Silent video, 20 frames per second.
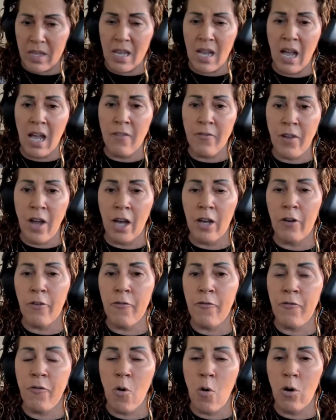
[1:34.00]
I've got a
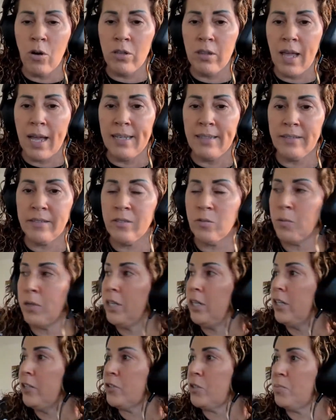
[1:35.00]
4 light
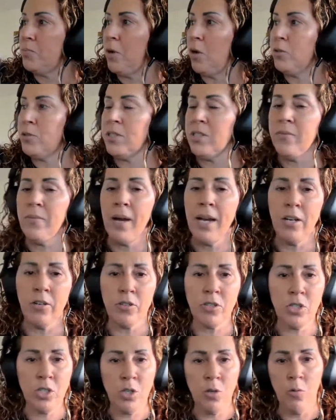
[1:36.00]
switch. Most of mine are
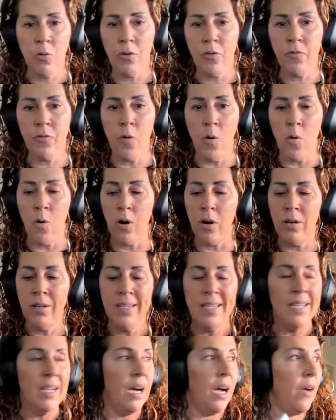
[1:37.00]
2 or 4.
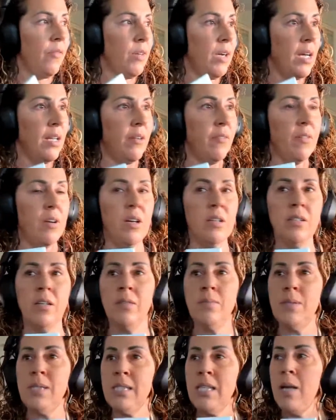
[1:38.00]
I've
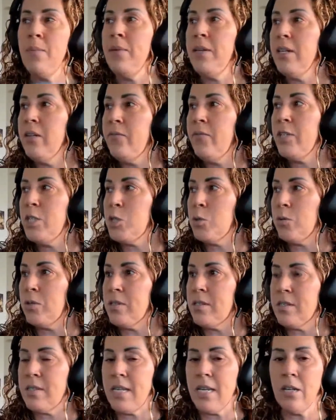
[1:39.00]
got some individual
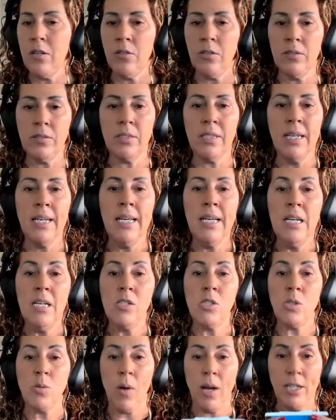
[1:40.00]
singles.
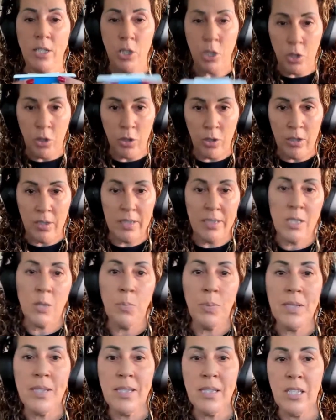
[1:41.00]
So I took a
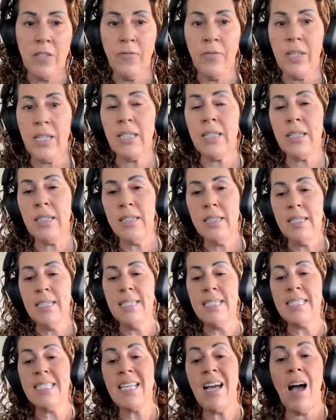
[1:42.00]
specific
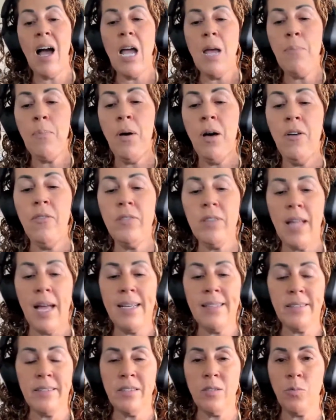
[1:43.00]
type of
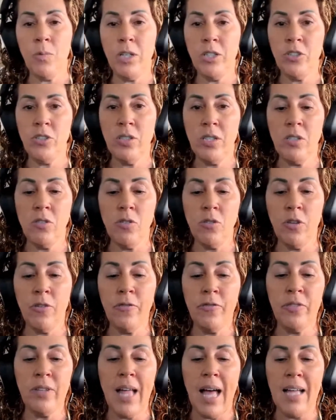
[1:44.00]
light switch. These are the
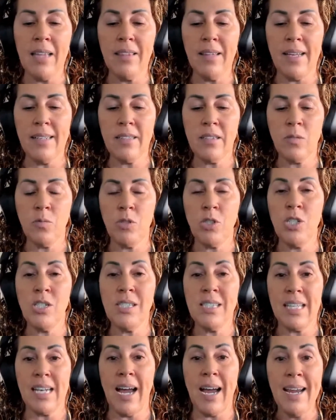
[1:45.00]
flat light switches
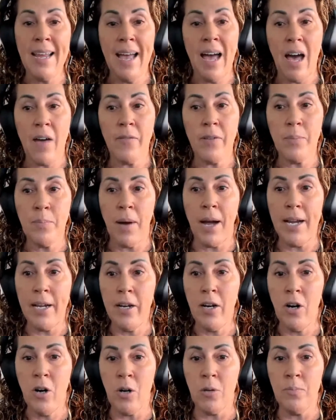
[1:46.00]
that I have in my
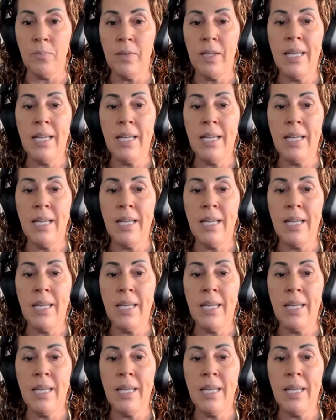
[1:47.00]
home.